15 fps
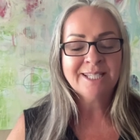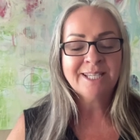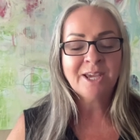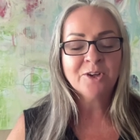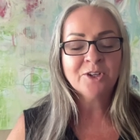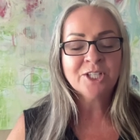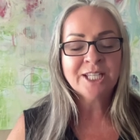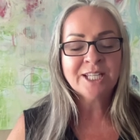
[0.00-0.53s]

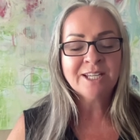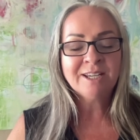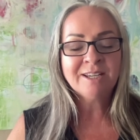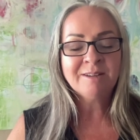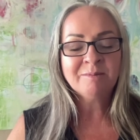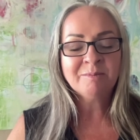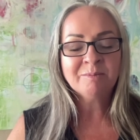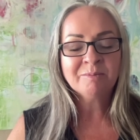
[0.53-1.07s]

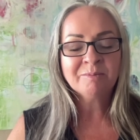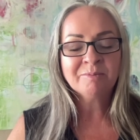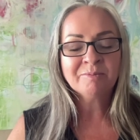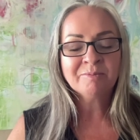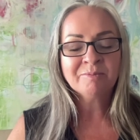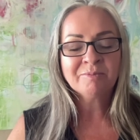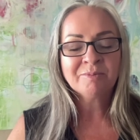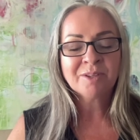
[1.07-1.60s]
scarcity,
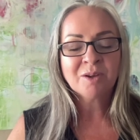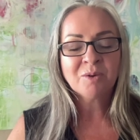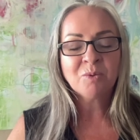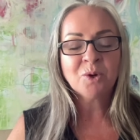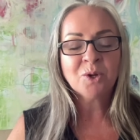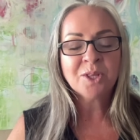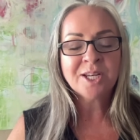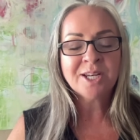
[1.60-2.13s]

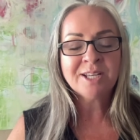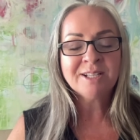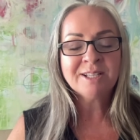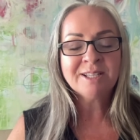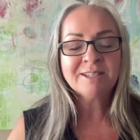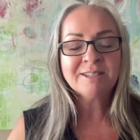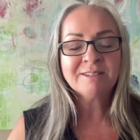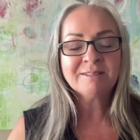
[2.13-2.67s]
worthiness
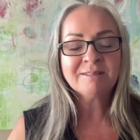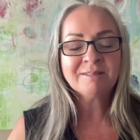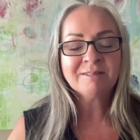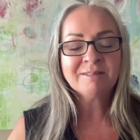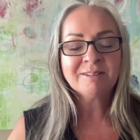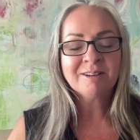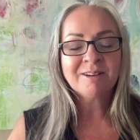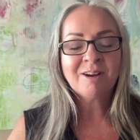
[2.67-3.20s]

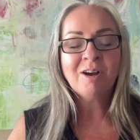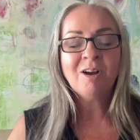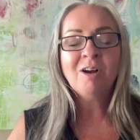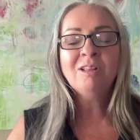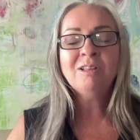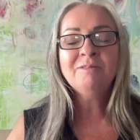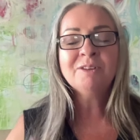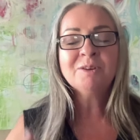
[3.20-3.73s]

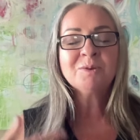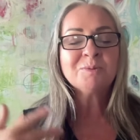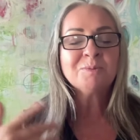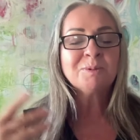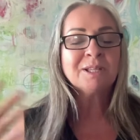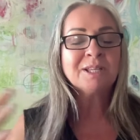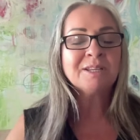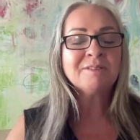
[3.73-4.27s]
all of those
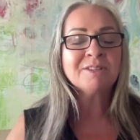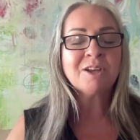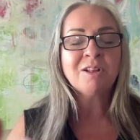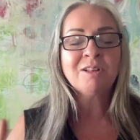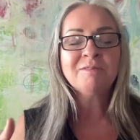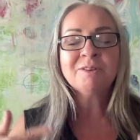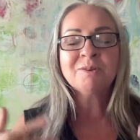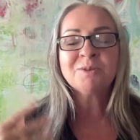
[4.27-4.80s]
beliefs,
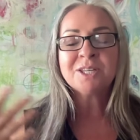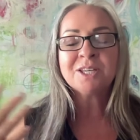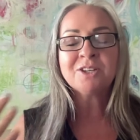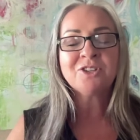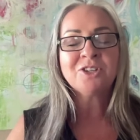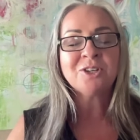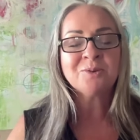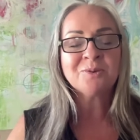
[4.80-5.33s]
all of those
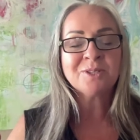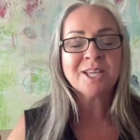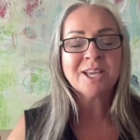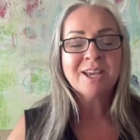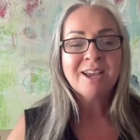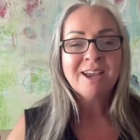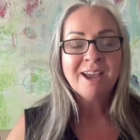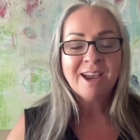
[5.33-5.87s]
issues.
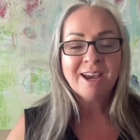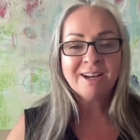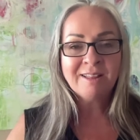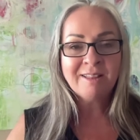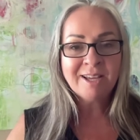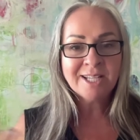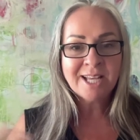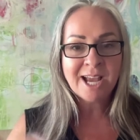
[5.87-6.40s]
And I
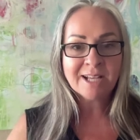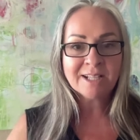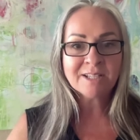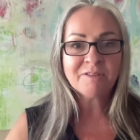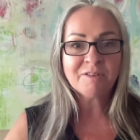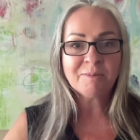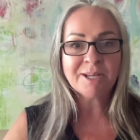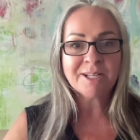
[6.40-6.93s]
like to
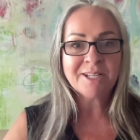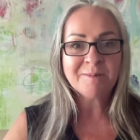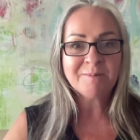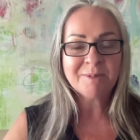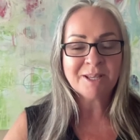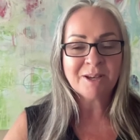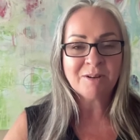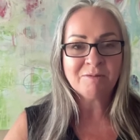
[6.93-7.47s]
ask for my deep
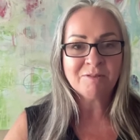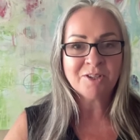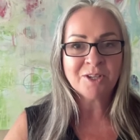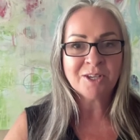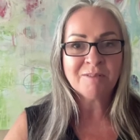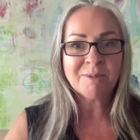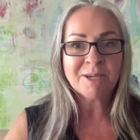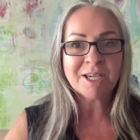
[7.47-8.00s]
self to
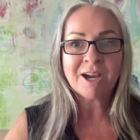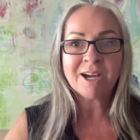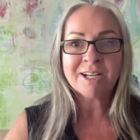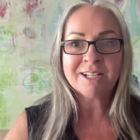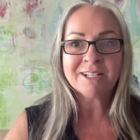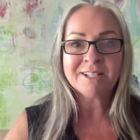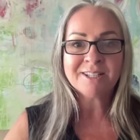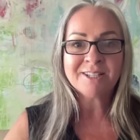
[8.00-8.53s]
give me
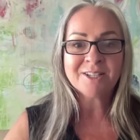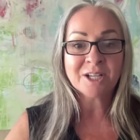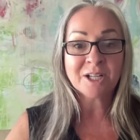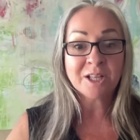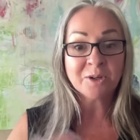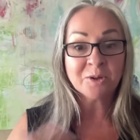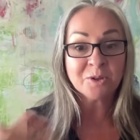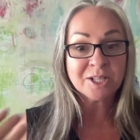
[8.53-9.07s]
guidance to
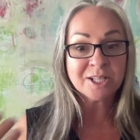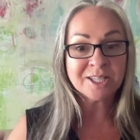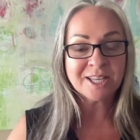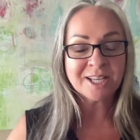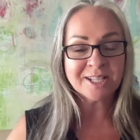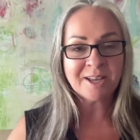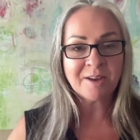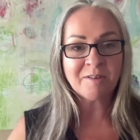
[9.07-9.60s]
clear these
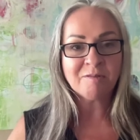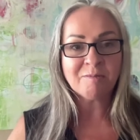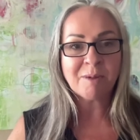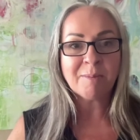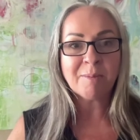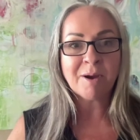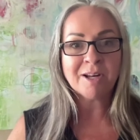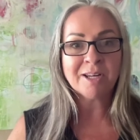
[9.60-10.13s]
things out of
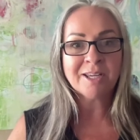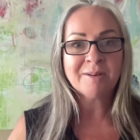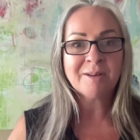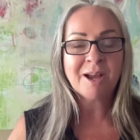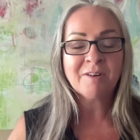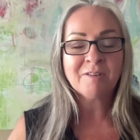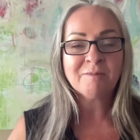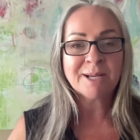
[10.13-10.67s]
my body,
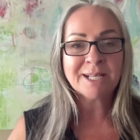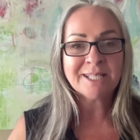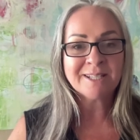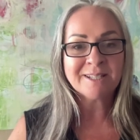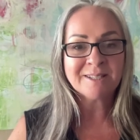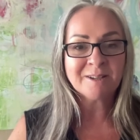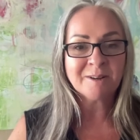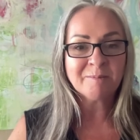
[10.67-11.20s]
out of my
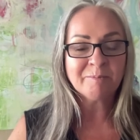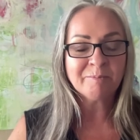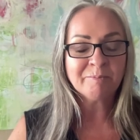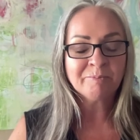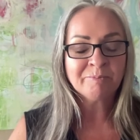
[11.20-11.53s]
system.